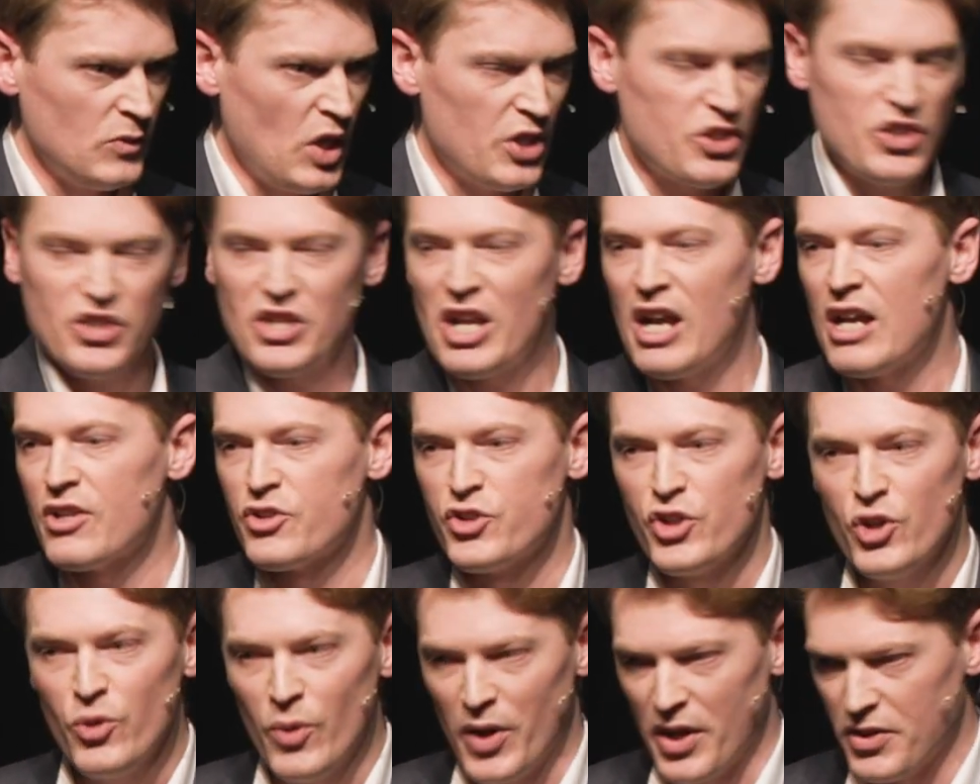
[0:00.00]
I just
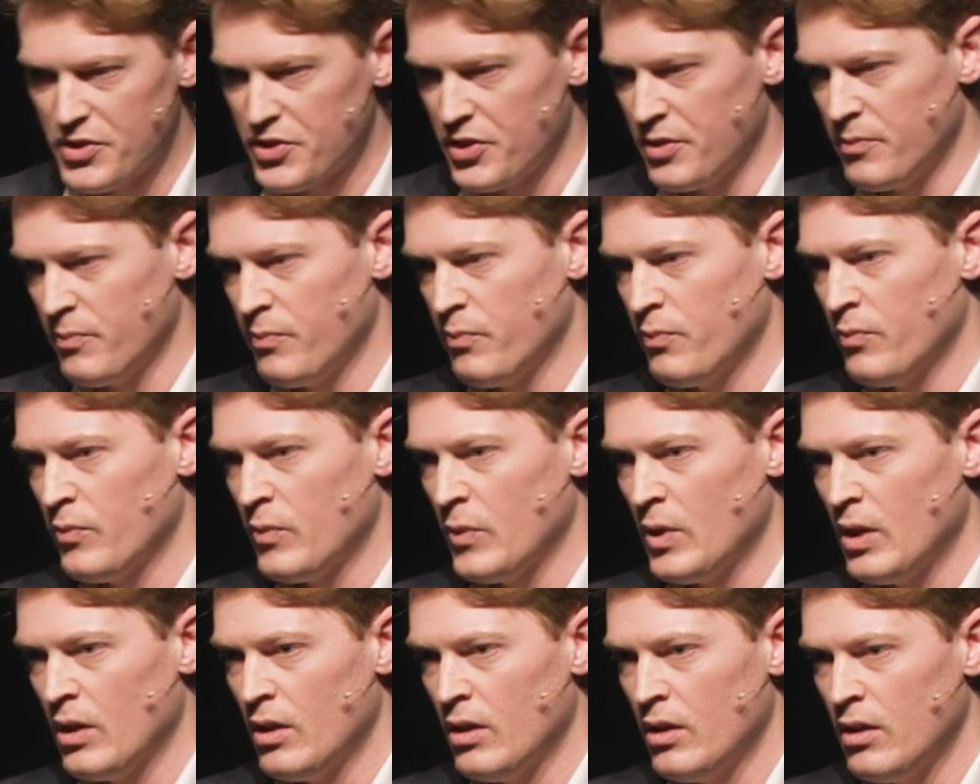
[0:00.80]
can't do it.
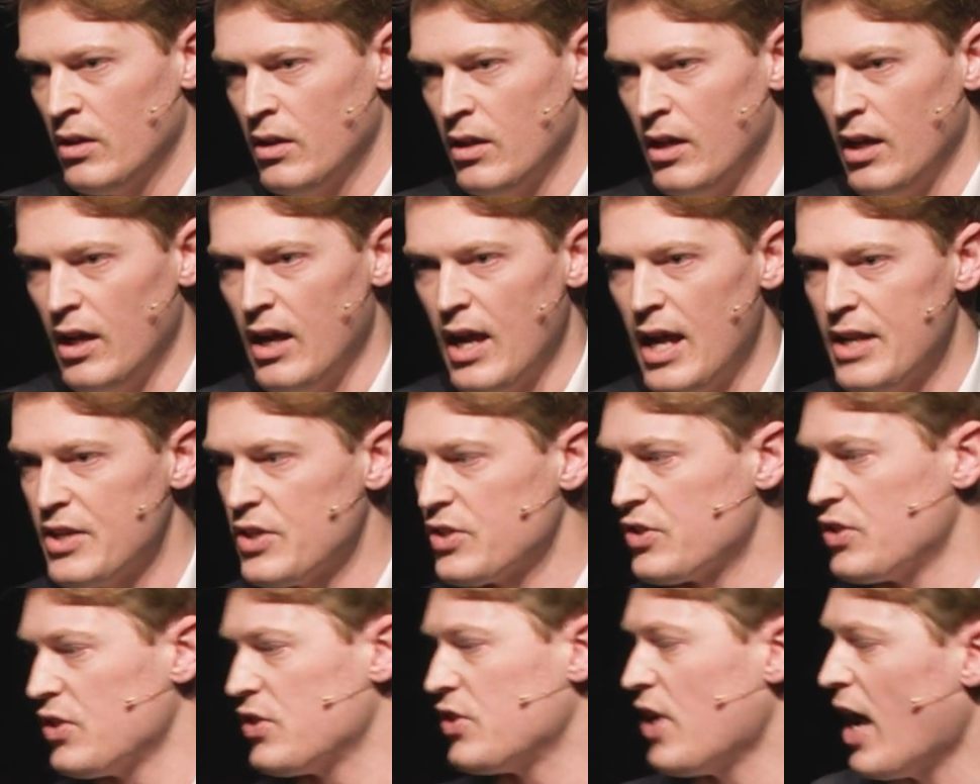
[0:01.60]
And
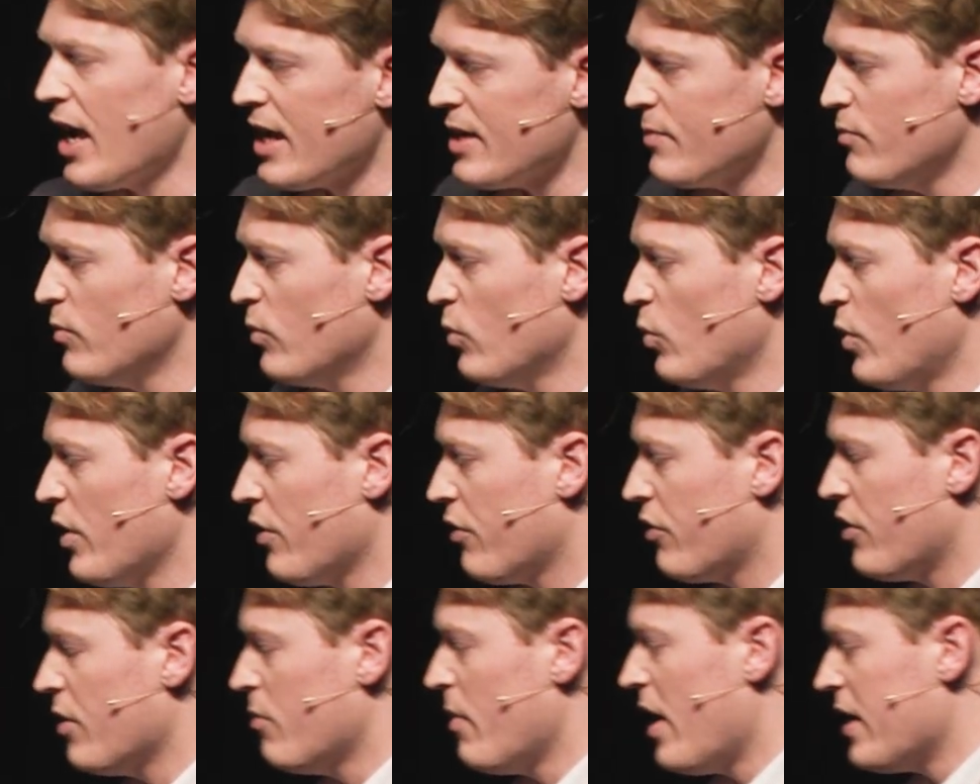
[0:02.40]
it's the same
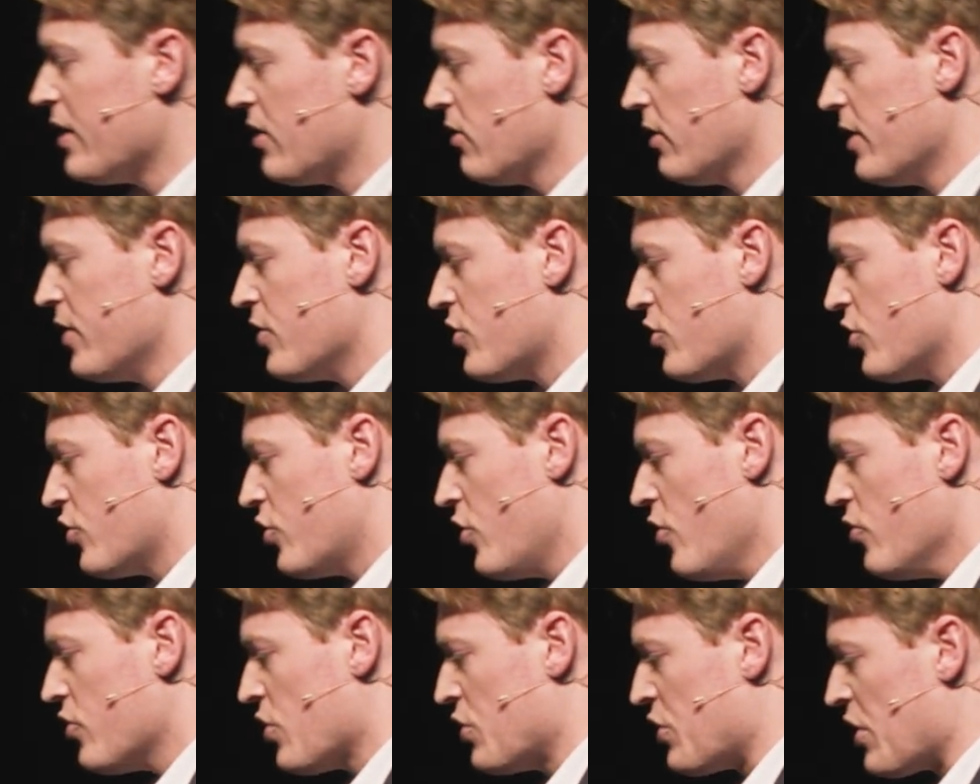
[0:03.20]
with the medical
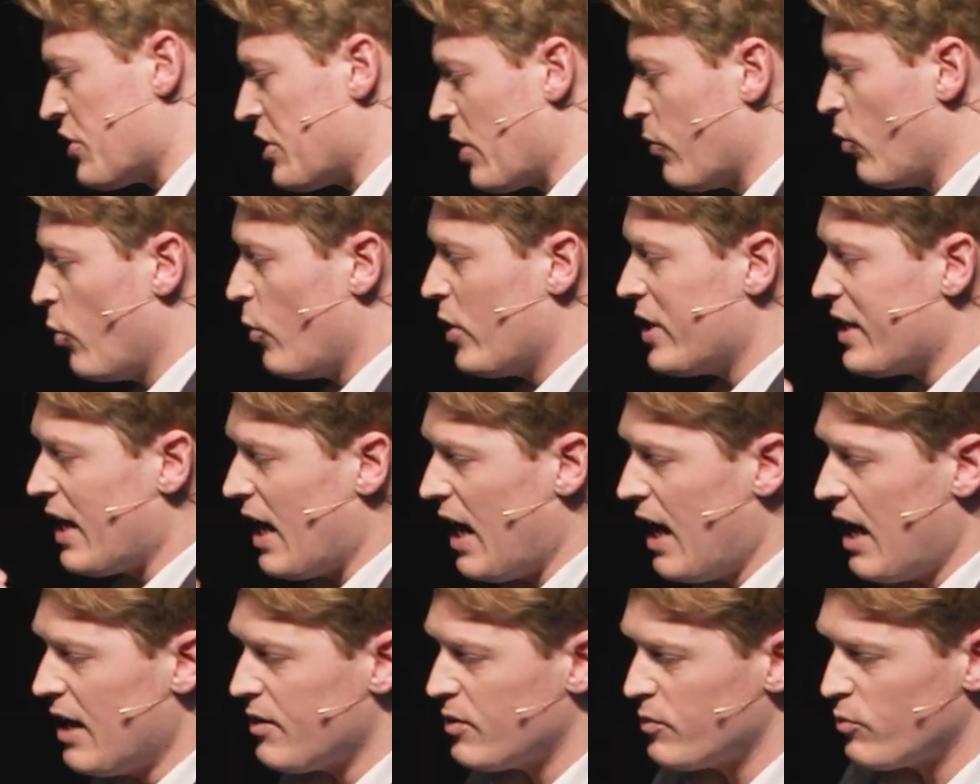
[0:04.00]
institutions. They say, well, we
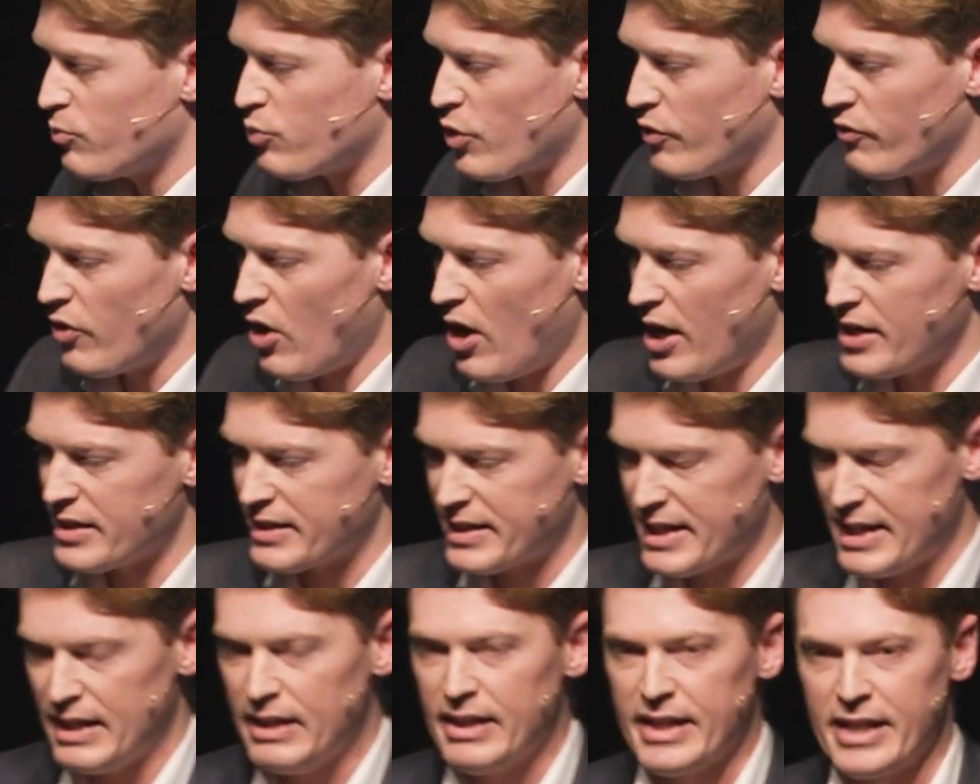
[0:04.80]
can't
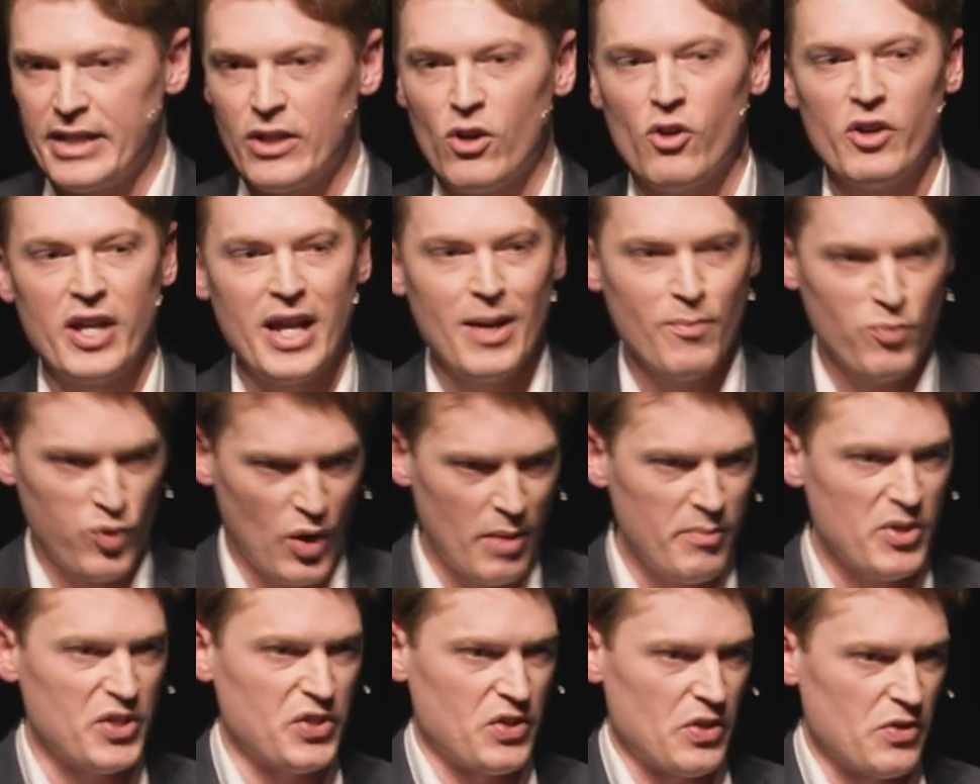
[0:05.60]
provide killing on our
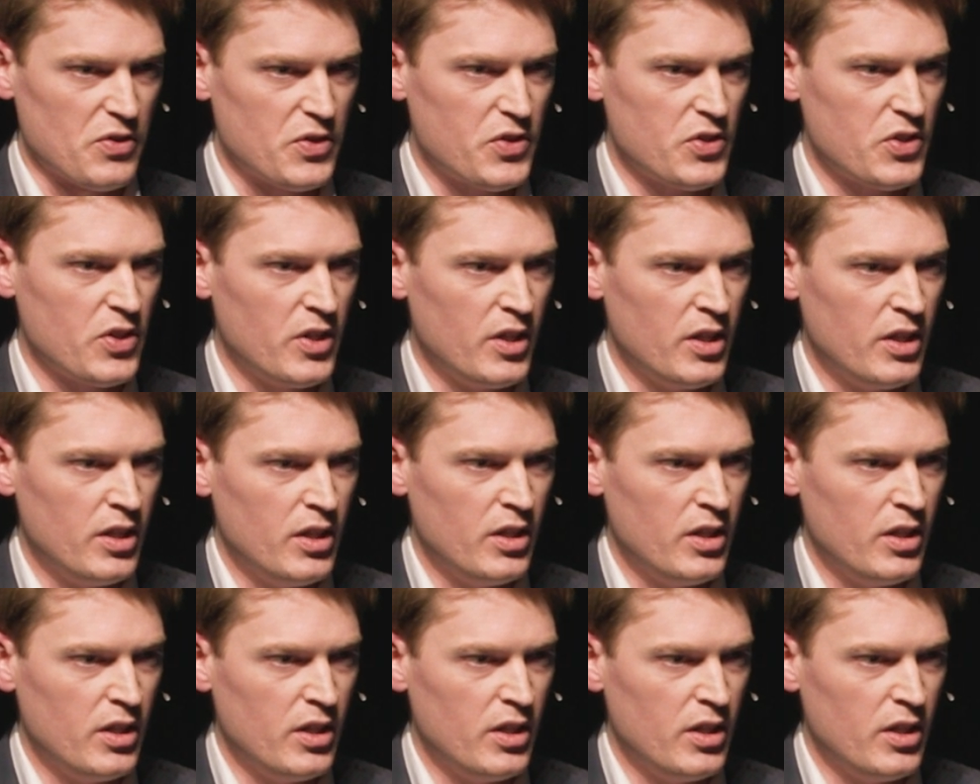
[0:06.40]
premises.